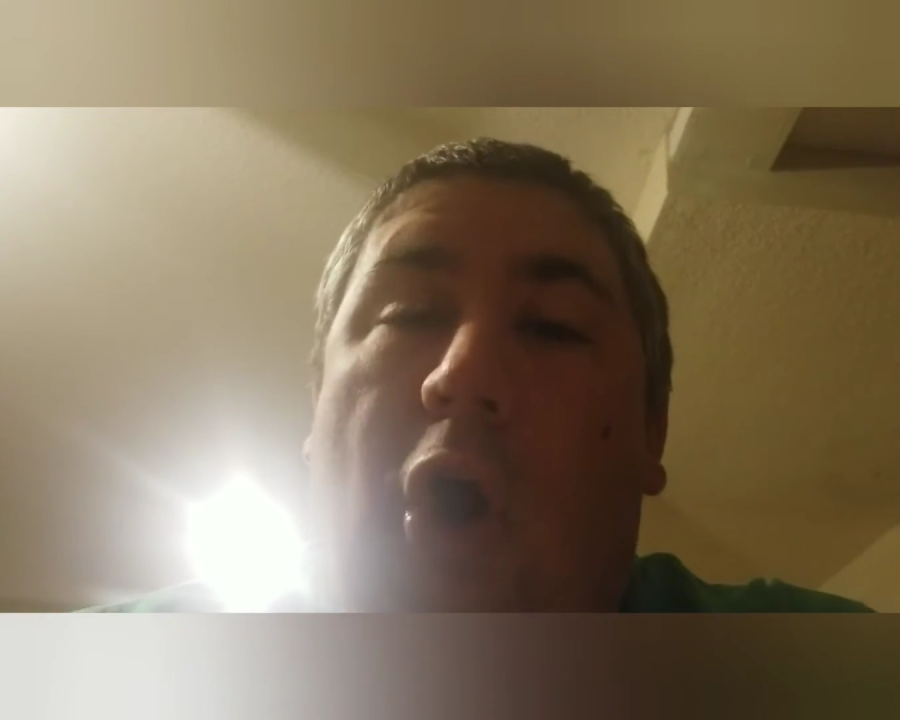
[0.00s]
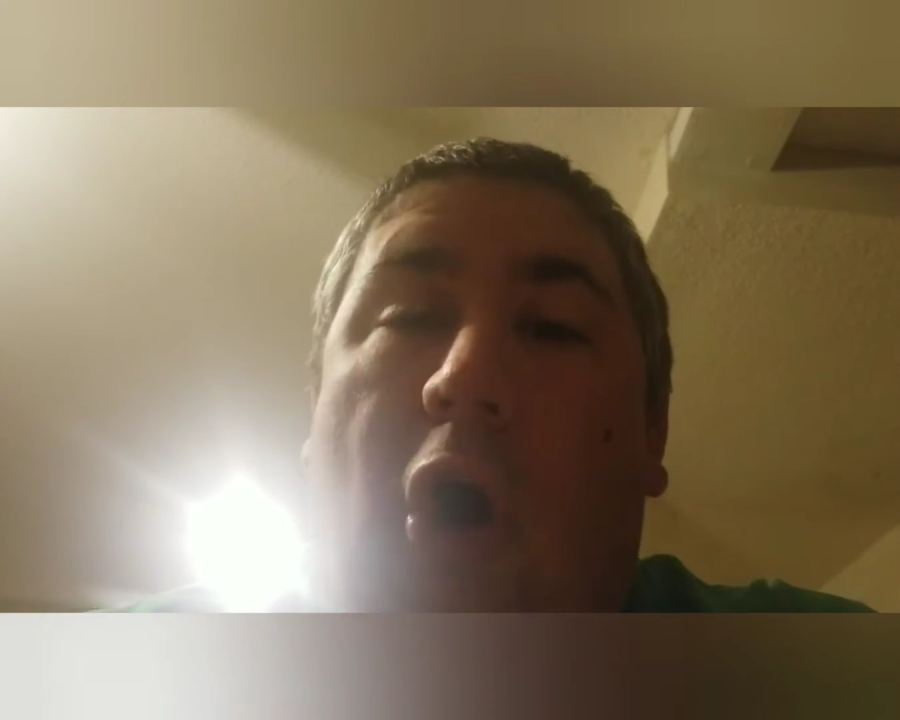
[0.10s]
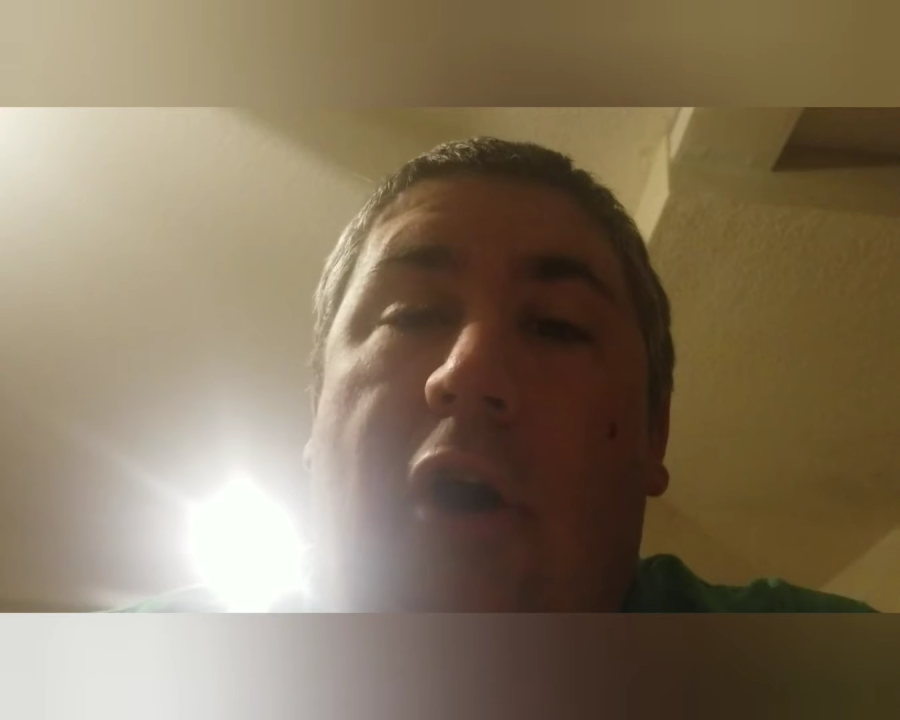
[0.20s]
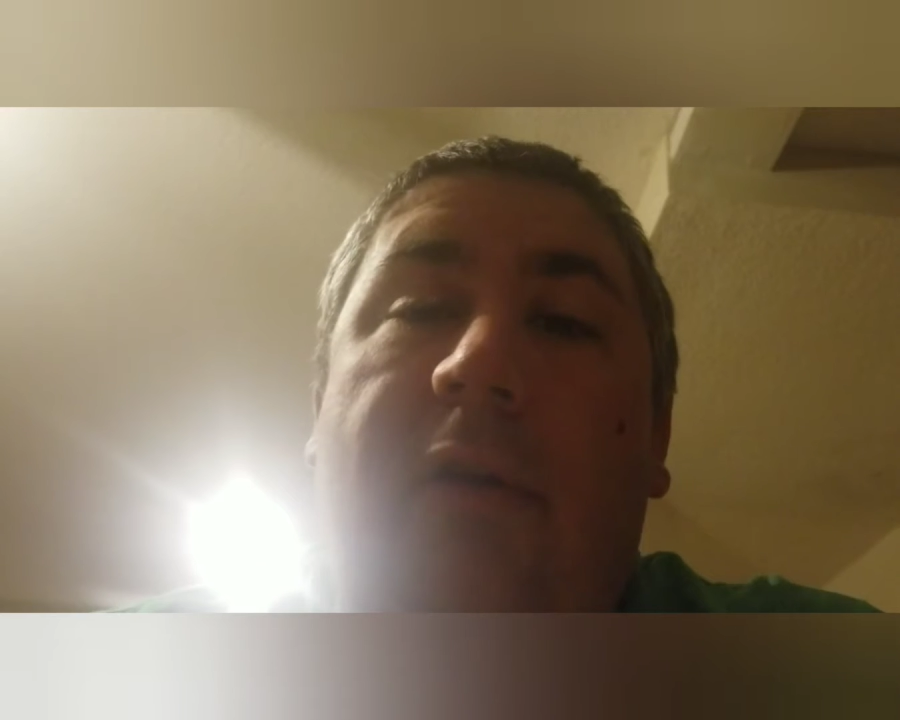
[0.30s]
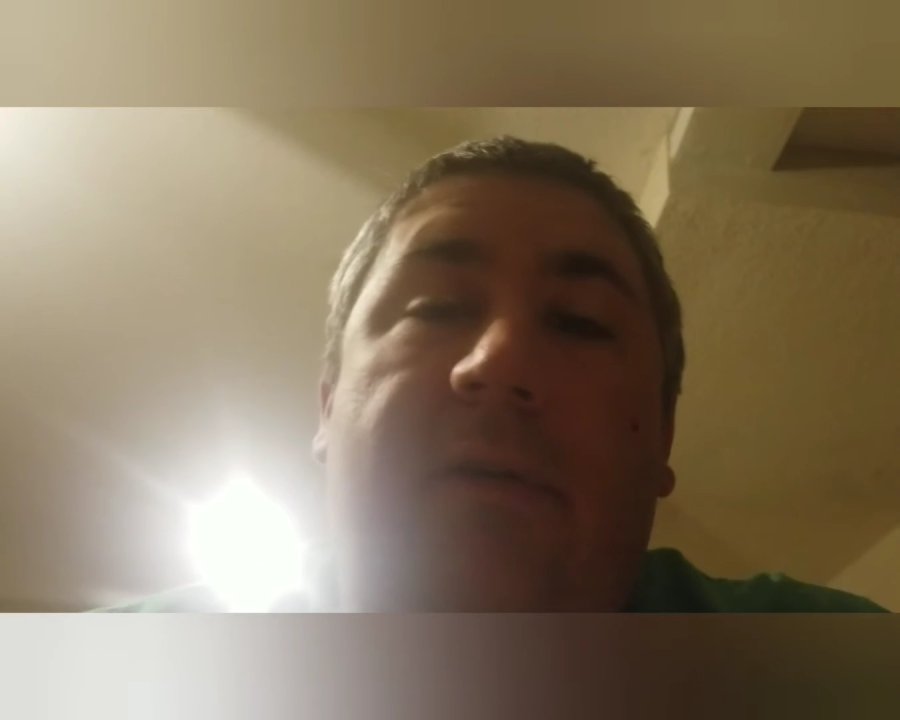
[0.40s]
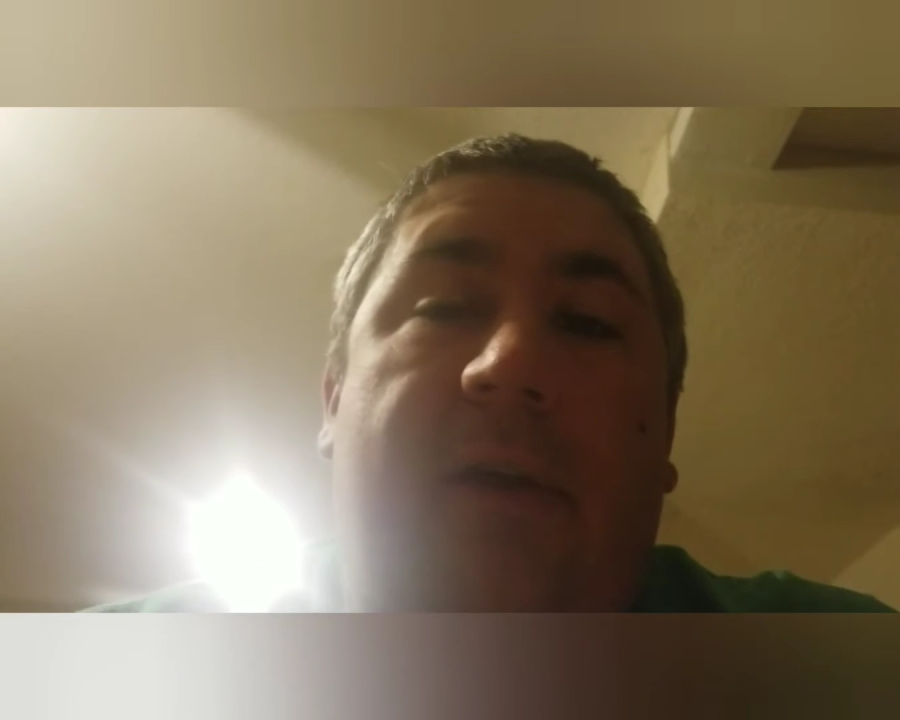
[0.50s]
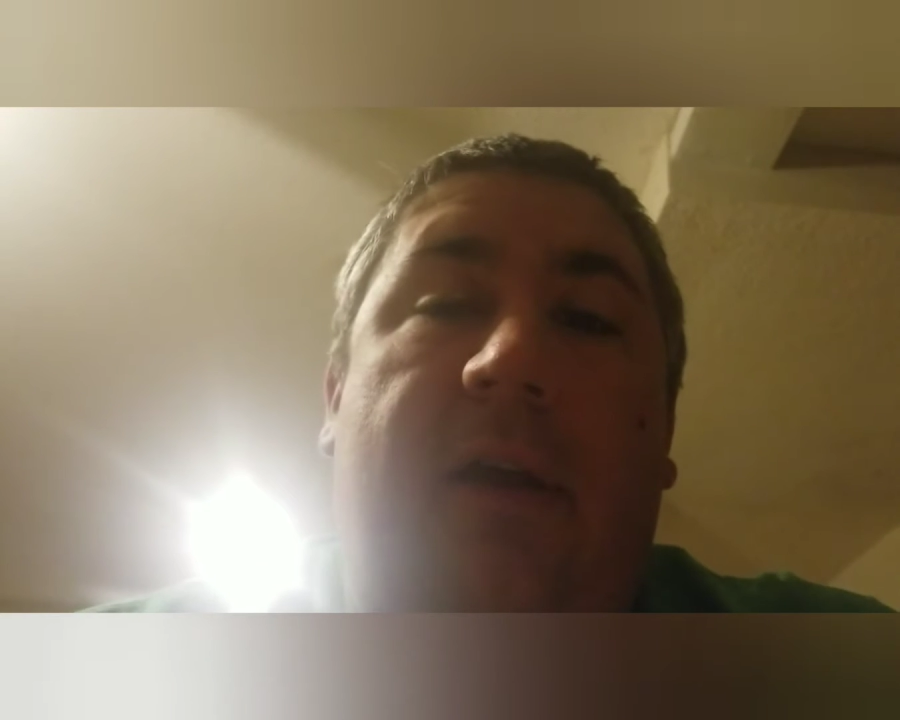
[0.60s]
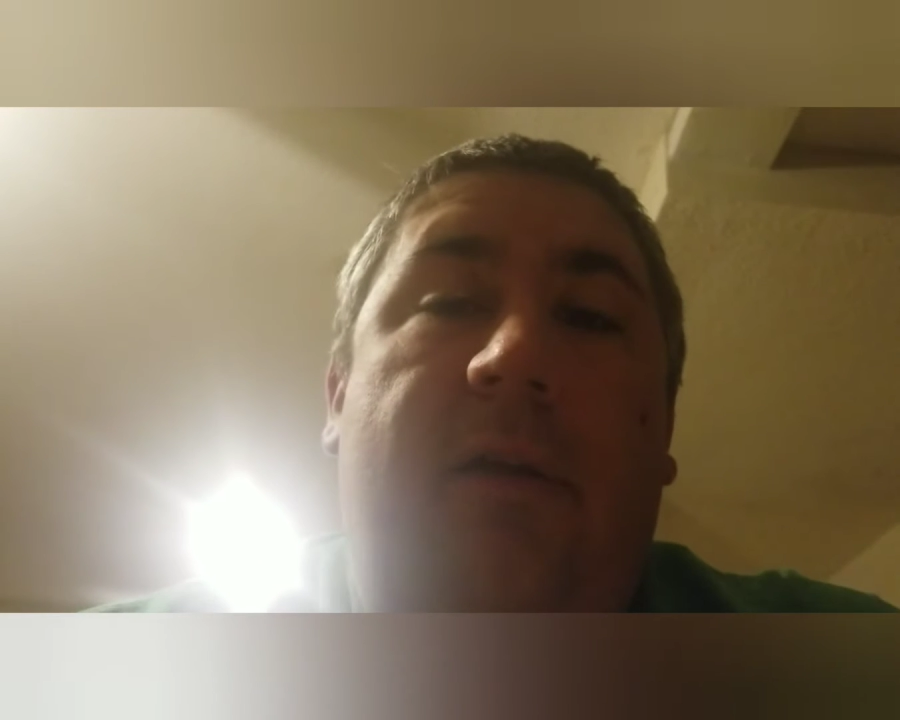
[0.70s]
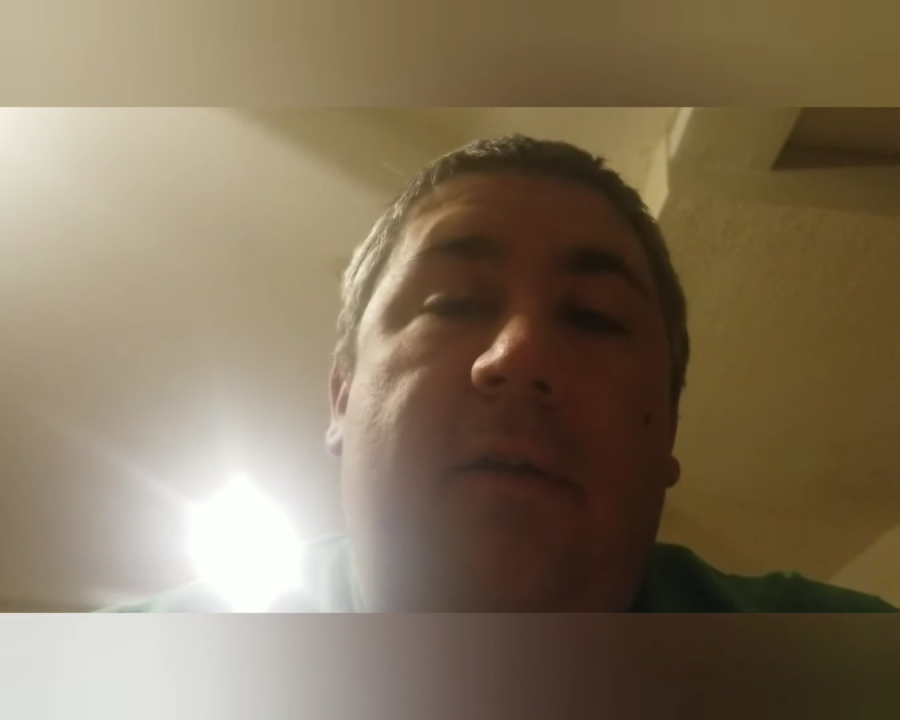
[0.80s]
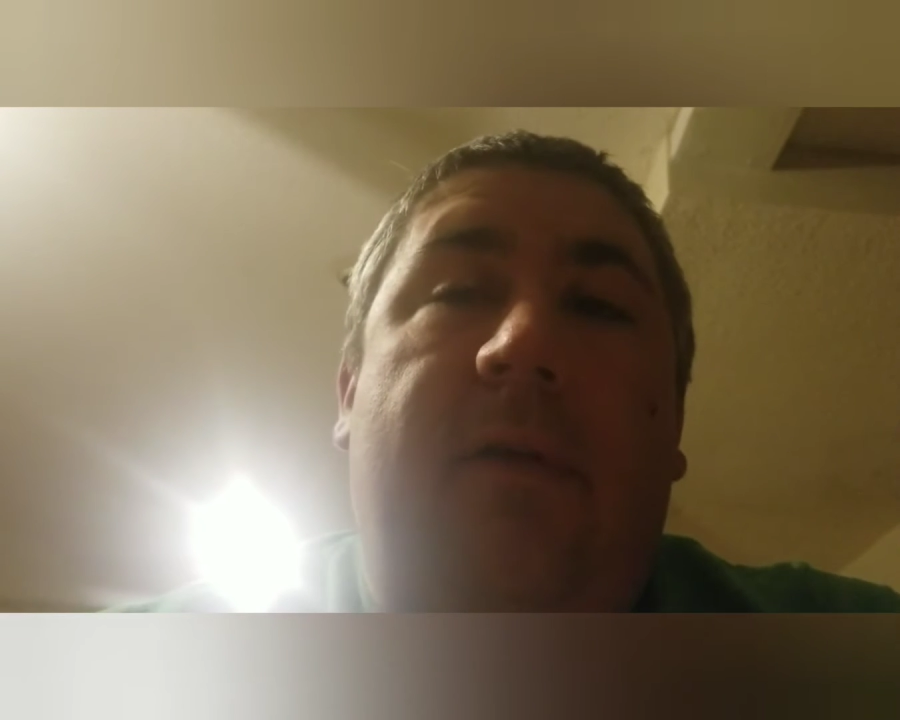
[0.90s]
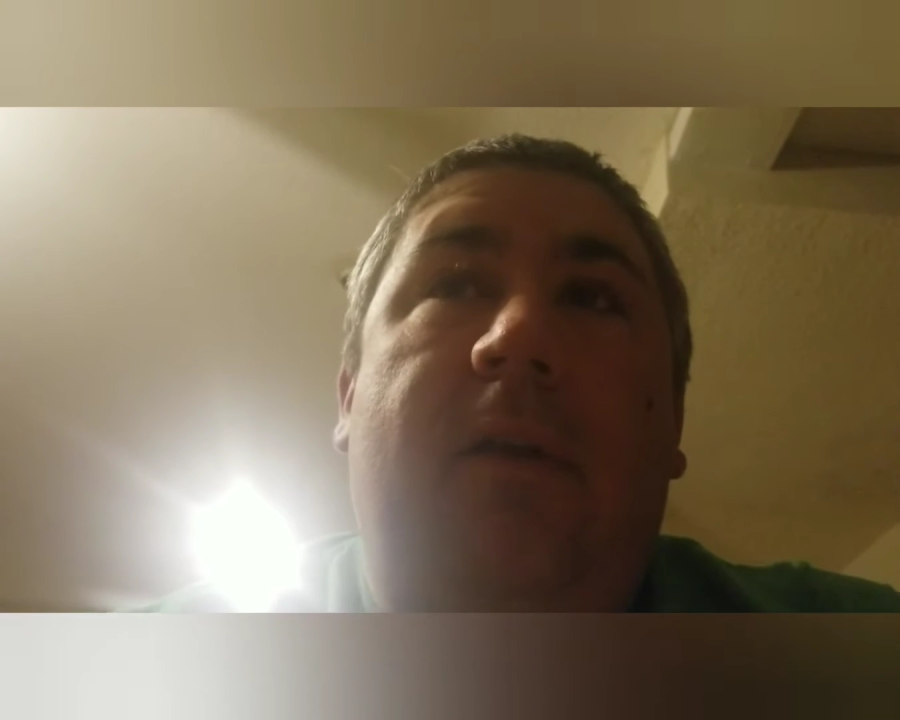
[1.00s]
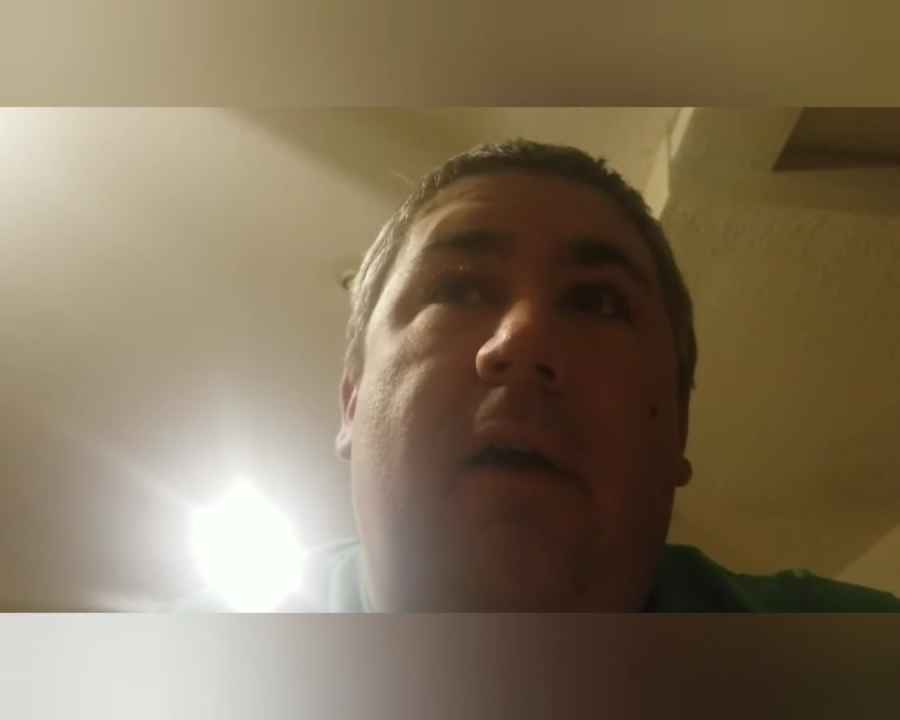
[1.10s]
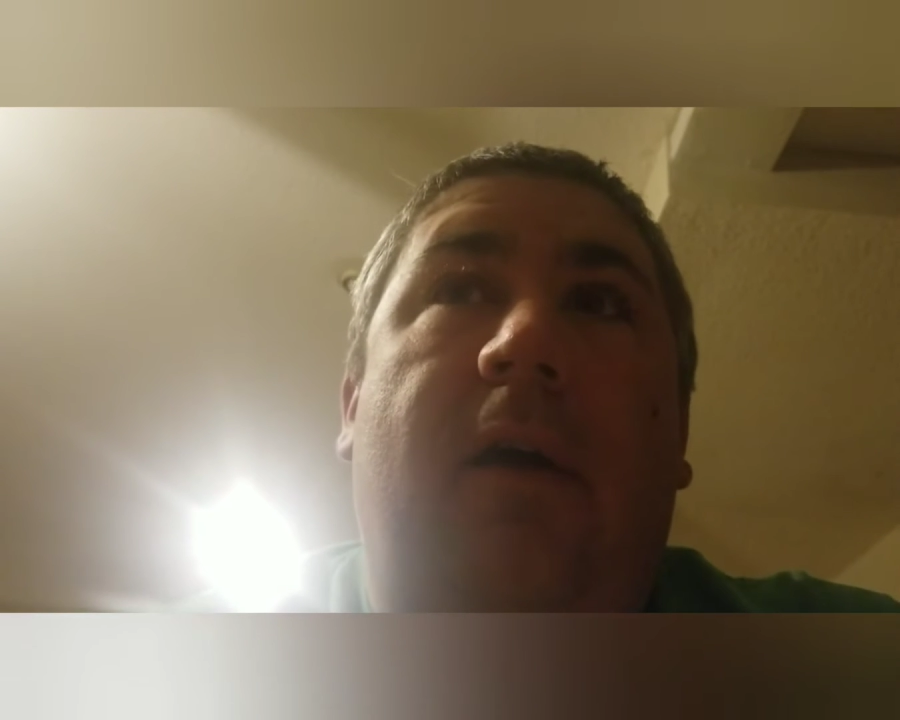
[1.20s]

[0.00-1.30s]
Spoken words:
gardens. They can use it.